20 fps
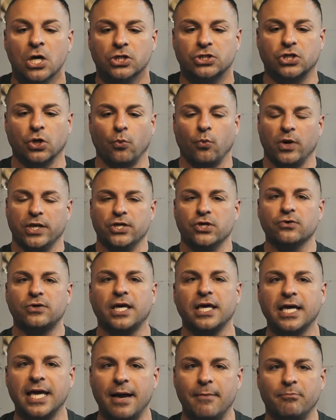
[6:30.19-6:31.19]
So when you
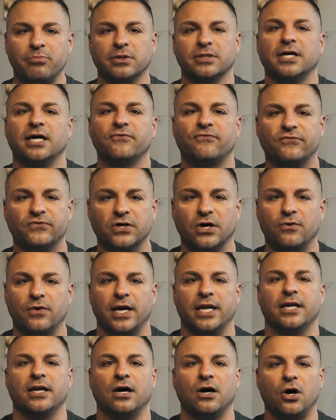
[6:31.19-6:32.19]
can get blood flow
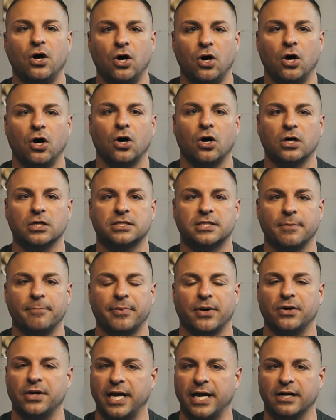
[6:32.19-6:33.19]
into hard to
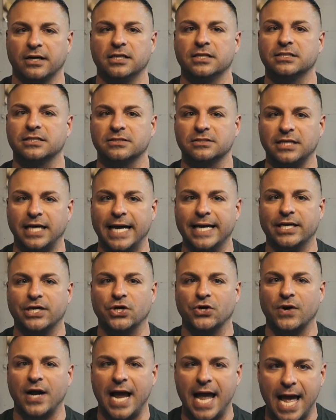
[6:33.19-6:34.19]
burn areas like
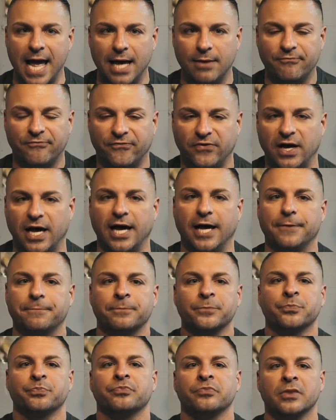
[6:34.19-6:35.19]
your ab
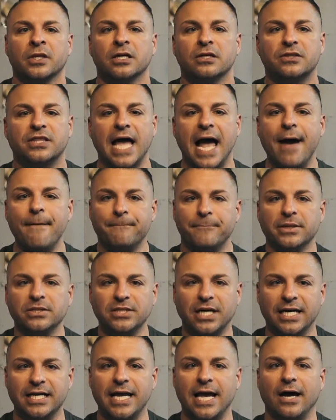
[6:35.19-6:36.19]
fat, that
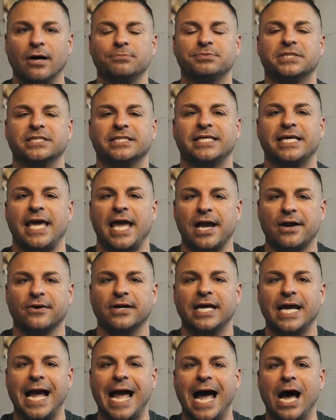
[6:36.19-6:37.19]
blood helps
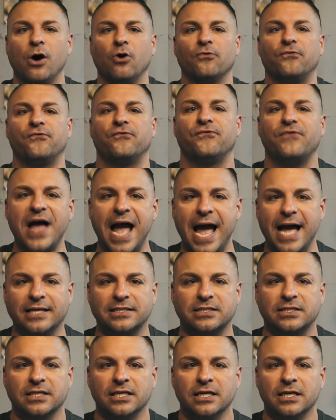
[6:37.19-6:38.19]
carry out
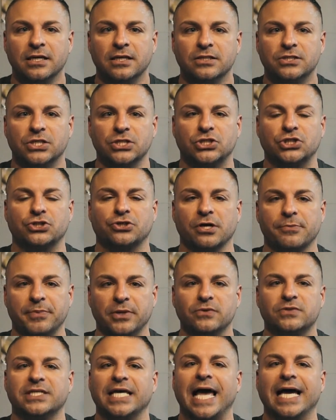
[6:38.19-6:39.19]
fat,
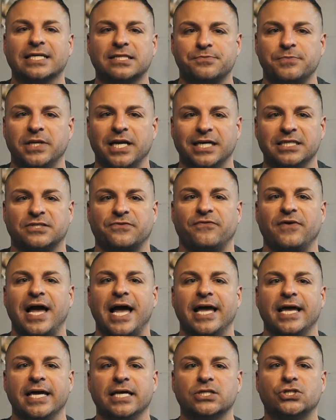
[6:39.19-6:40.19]
expedites
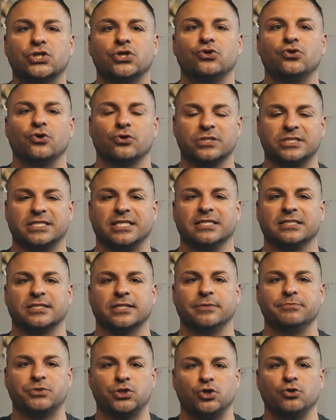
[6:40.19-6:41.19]
fat into your
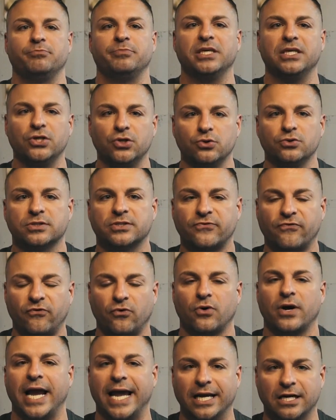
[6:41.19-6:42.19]
system to be used
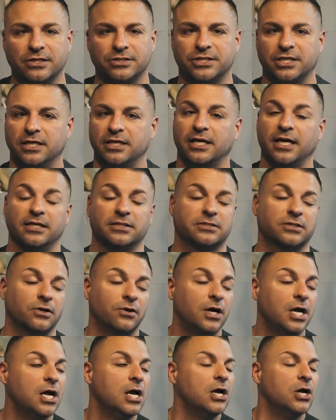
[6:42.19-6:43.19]
for energy again.
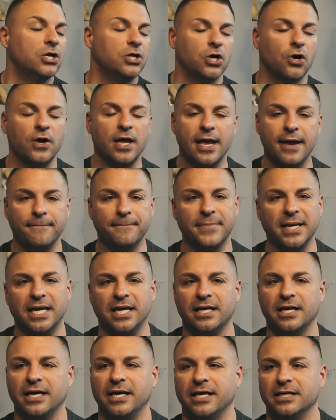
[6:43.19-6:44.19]
So
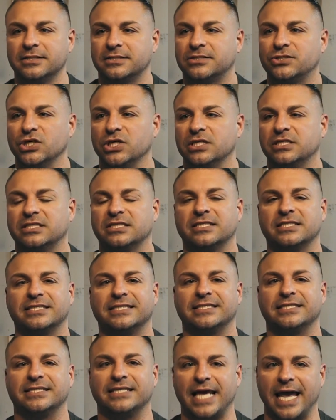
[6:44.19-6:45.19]
Yohimbine is
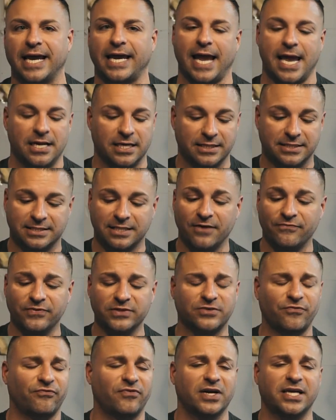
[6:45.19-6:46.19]
just sick, and the stuff
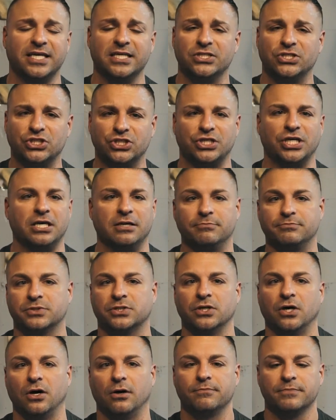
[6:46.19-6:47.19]
is freaking cheap.
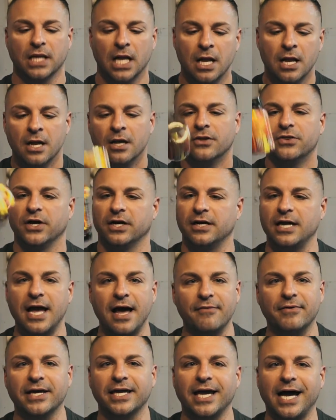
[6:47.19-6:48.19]
So there you
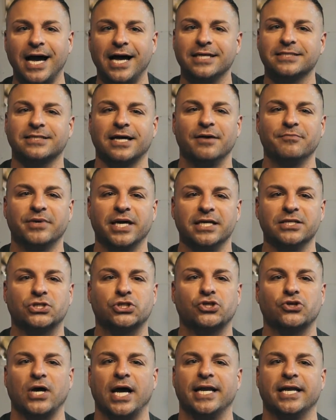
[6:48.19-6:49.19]
have it, guys. I'm getting
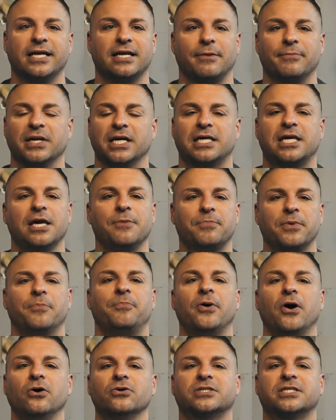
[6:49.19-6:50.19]
shredded. I'm gonna keep you
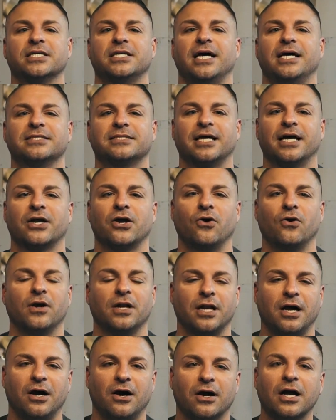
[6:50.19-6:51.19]
posted as I go
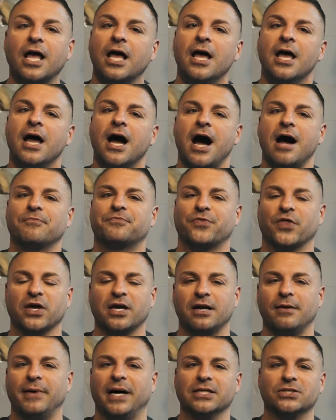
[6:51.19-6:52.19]
along. I'm
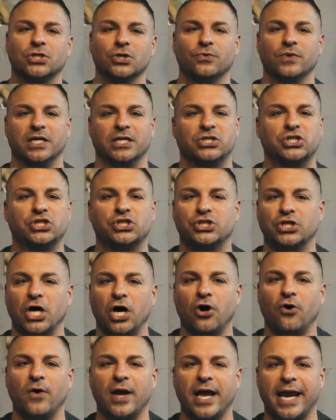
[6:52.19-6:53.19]
thinking about doing a
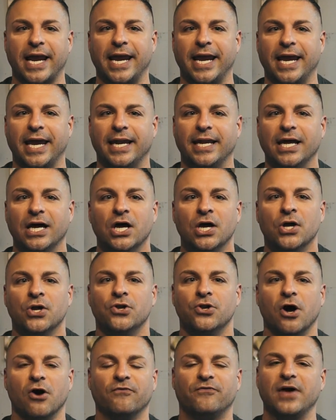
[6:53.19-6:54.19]
show in
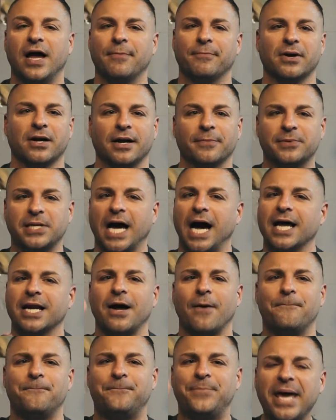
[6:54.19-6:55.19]
November. I'm kind
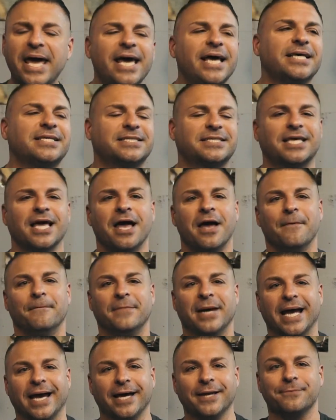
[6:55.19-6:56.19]
of pissed,
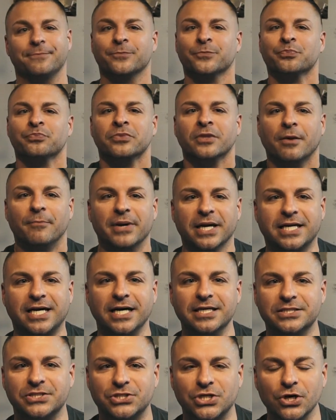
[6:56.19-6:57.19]
man,
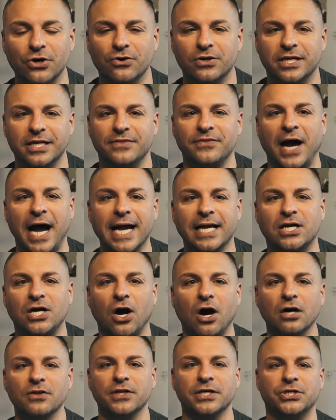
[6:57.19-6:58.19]
because dude, I
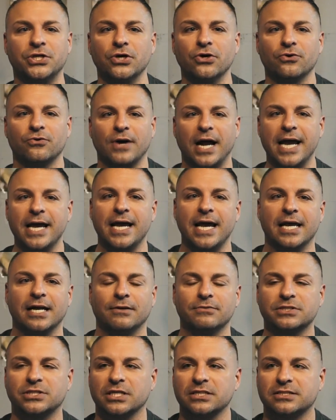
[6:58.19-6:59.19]
called the dude, right? And
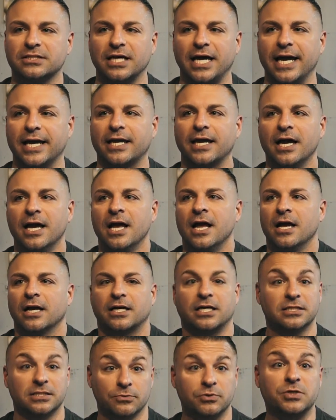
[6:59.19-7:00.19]
I was just like,
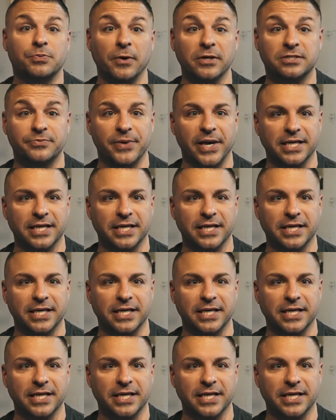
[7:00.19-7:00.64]
because it was supposed to be a